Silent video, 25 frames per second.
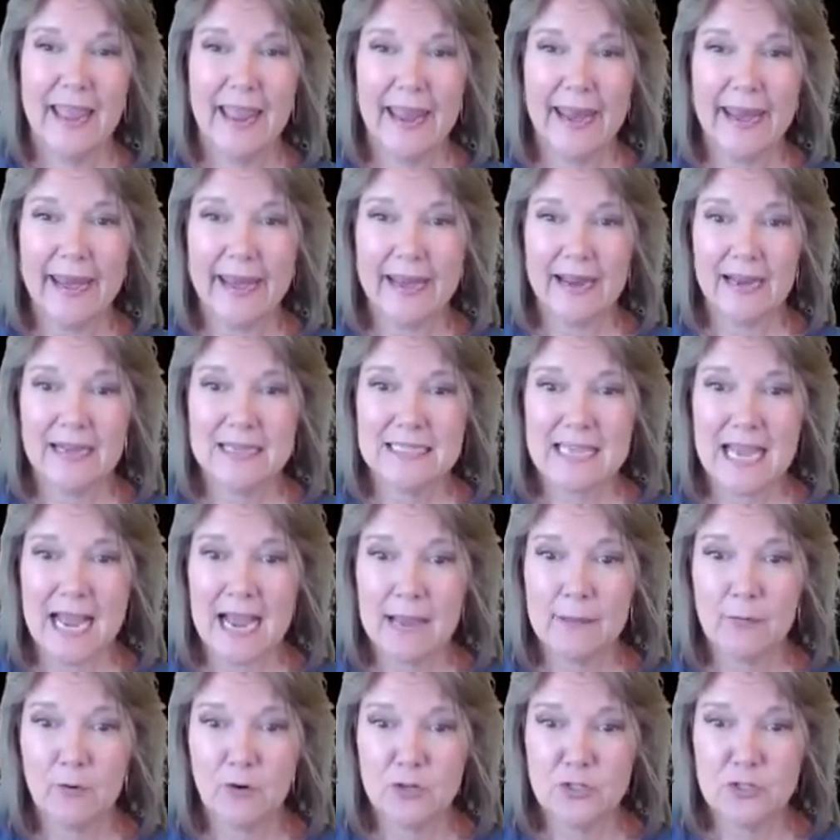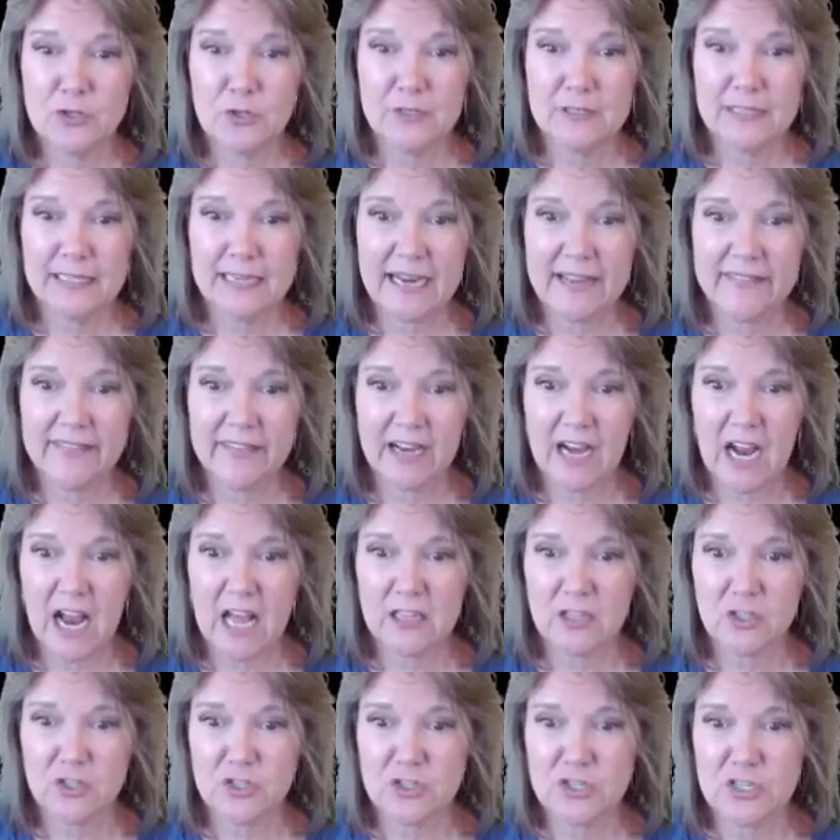And I'm going to click on the
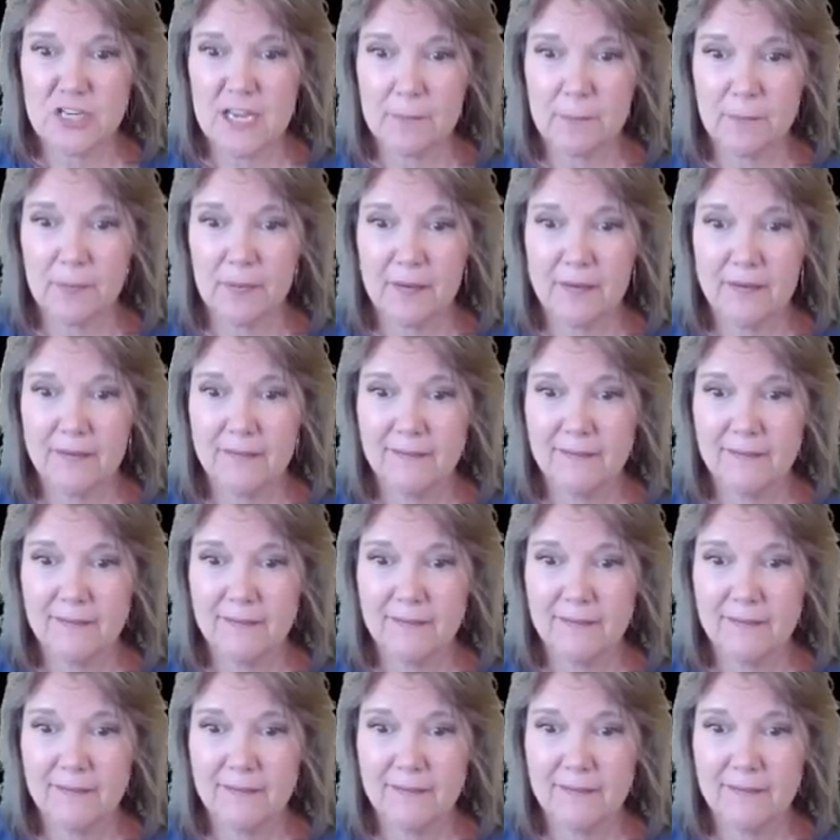color chip